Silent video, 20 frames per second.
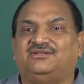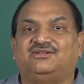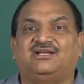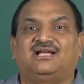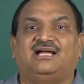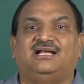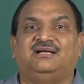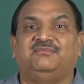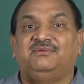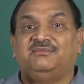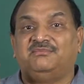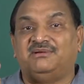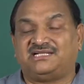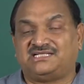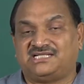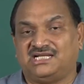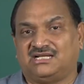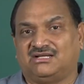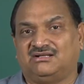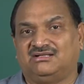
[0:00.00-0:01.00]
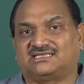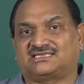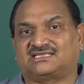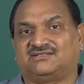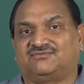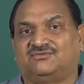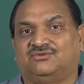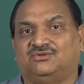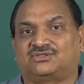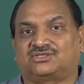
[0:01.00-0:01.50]
You can't be meticulous,
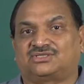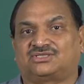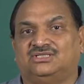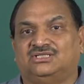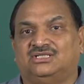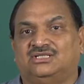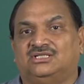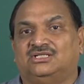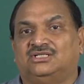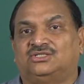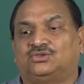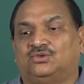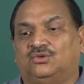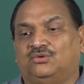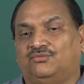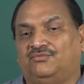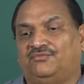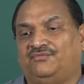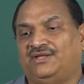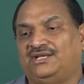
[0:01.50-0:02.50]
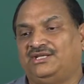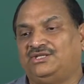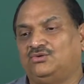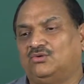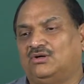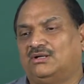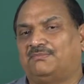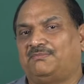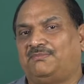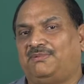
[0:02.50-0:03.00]
of course. So when you
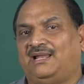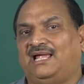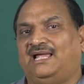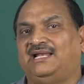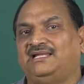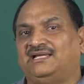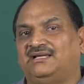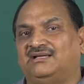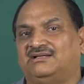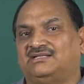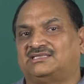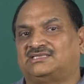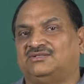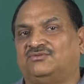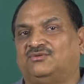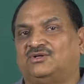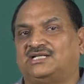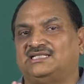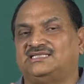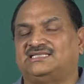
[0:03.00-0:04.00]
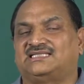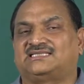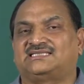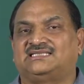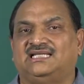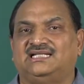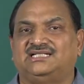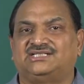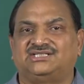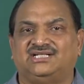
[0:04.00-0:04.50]
are planning, so what is
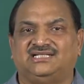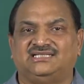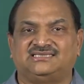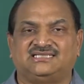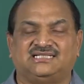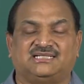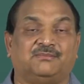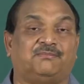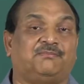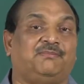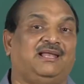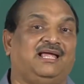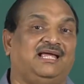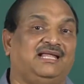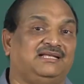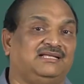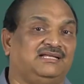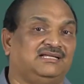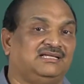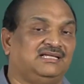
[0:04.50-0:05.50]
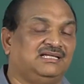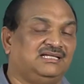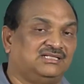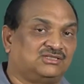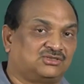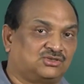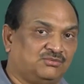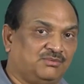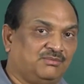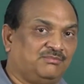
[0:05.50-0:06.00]
essential is that a plan
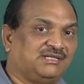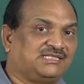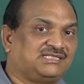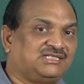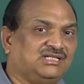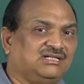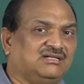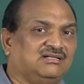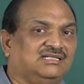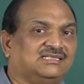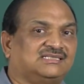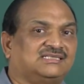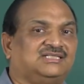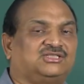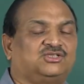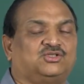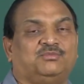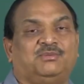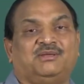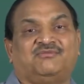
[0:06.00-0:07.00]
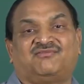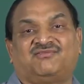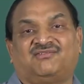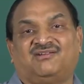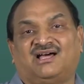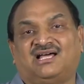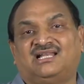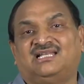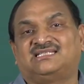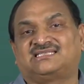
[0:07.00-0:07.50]
should be meticulous, it should be
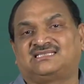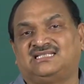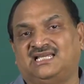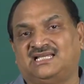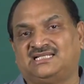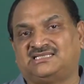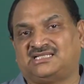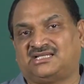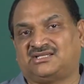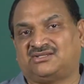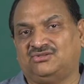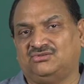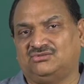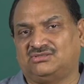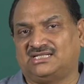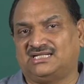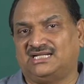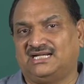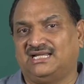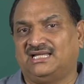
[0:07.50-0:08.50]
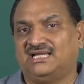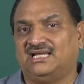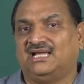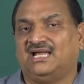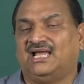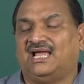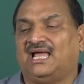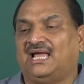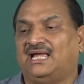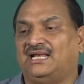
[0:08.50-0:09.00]
flawlessly executed,
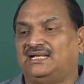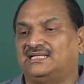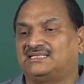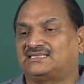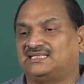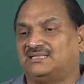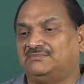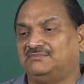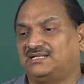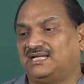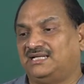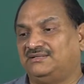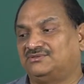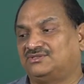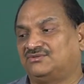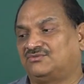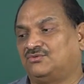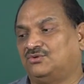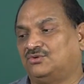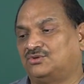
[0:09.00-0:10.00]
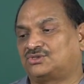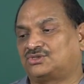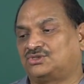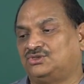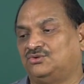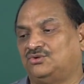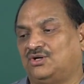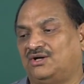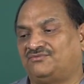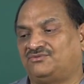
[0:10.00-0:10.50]
and sometimes, of course,
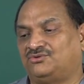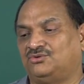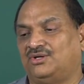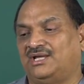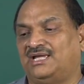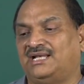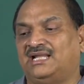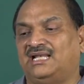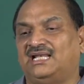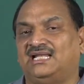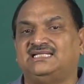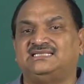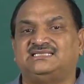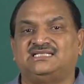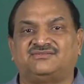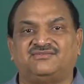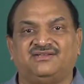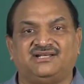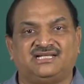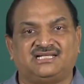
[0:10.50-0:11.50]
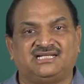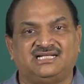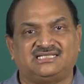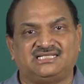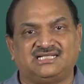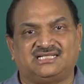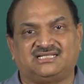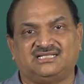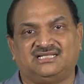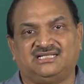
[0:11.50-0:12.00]
you have to analyze it very
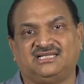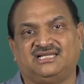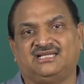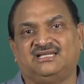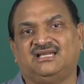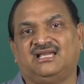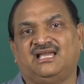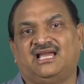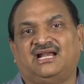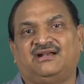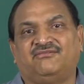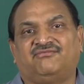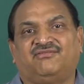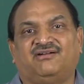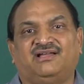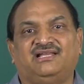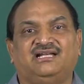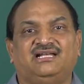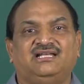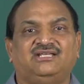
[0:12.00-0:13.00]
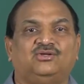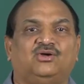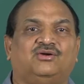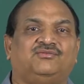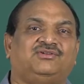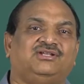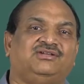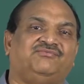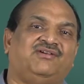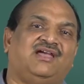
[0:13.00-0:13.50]
critically, and finally you have
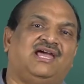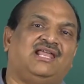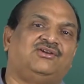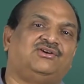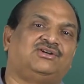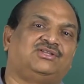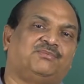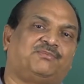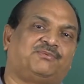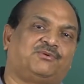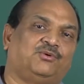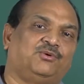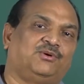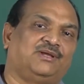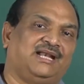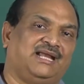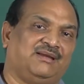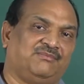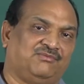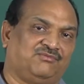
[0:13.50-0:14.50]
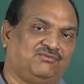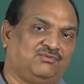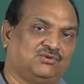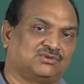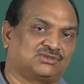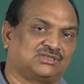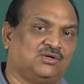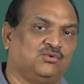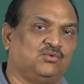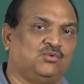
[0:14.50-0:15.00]
to evaluate the program, of
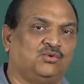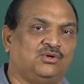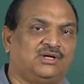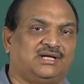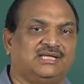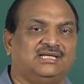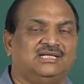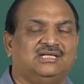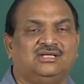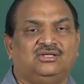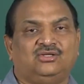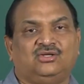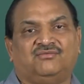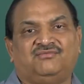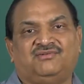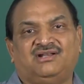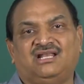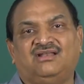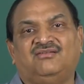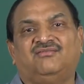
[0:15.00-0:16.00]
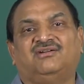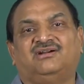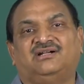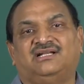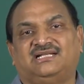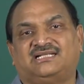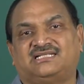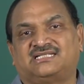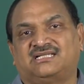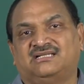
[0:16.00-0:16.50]
course, how good you have delivered
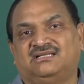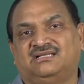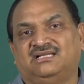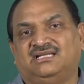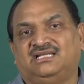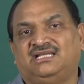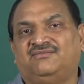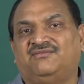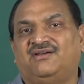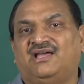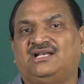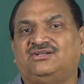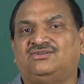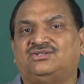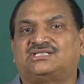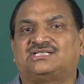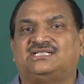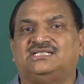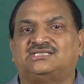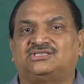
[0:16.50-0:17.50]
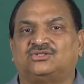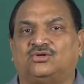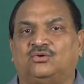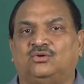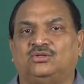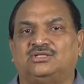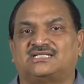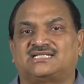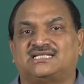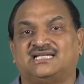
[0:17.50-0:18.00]
it. Evaluation is
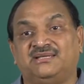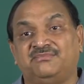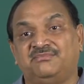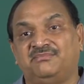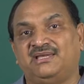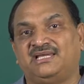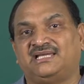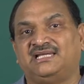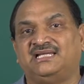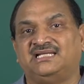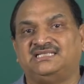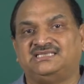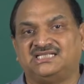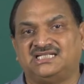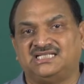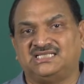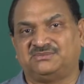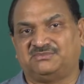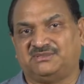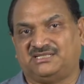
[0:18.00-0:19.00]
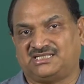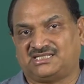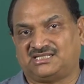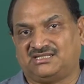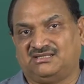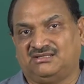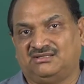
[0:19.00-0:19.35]
all the time making a judgment.